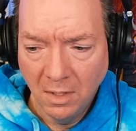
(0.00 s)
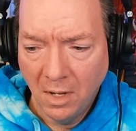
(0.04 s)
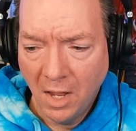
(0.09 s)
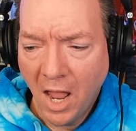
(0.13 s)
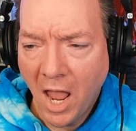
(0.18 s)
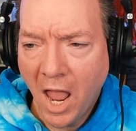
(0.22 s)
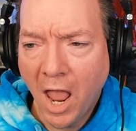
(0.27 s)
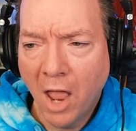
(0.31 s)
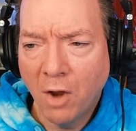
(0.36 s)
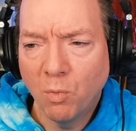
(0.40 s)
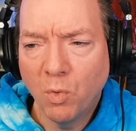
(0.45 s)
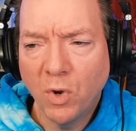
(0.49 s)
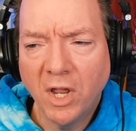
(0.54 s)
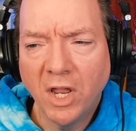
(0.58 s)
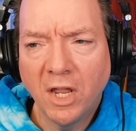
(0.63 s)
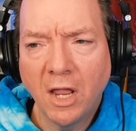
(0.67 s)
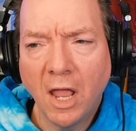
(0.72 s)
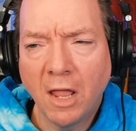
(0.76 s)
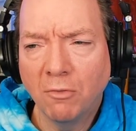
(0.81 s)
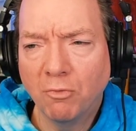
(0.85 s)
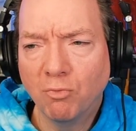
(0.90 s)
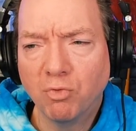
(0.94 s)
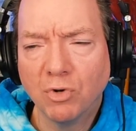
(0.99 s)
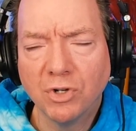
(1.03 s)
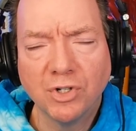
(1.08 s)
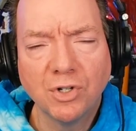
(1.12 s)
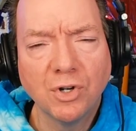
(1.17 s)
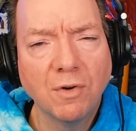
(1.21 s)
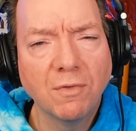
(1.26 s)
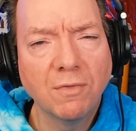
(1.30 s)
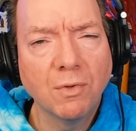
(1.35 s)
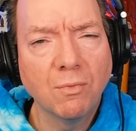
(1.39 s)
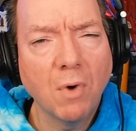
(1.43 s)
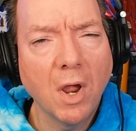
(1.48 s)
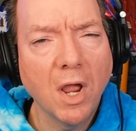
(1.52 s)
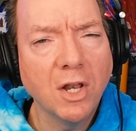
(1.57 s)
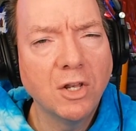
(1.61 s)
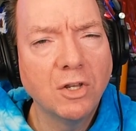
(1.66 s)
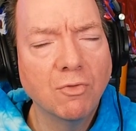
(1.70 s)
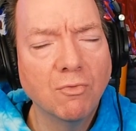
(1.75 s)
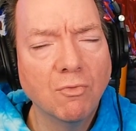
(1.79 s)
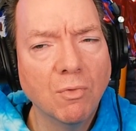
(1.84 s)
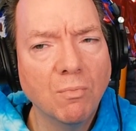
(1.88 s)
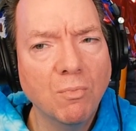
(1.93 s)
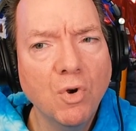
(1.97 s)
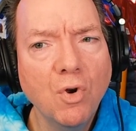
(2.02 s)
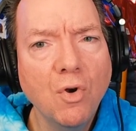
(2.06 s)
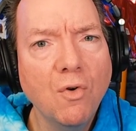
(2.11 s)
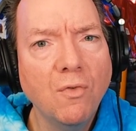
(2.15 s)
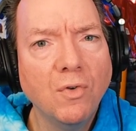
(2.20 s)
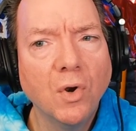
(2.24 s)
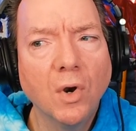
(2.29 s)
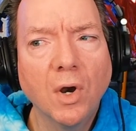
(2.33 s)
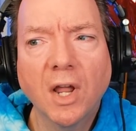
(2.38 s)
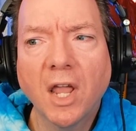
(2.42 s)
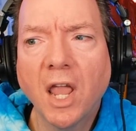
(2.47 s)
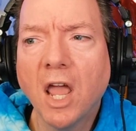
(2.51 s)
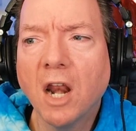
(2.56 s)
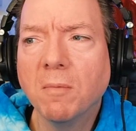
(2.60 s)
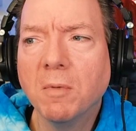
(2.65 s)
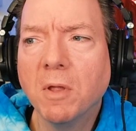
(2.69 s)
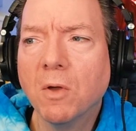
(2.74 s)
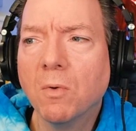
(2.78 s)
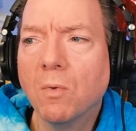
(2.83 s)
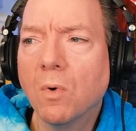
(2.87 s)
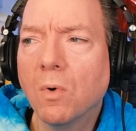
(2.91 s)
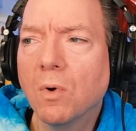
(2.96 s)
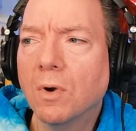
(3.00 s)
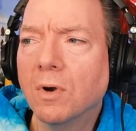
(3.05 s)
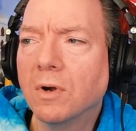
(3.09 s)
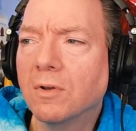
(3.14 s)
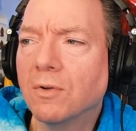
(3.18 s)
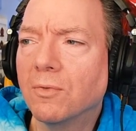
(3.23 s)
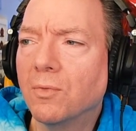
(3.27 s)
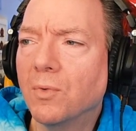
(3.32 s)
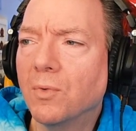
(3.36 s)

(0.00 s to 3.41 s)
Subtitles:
And we can reserve the right to remove your Academy Award if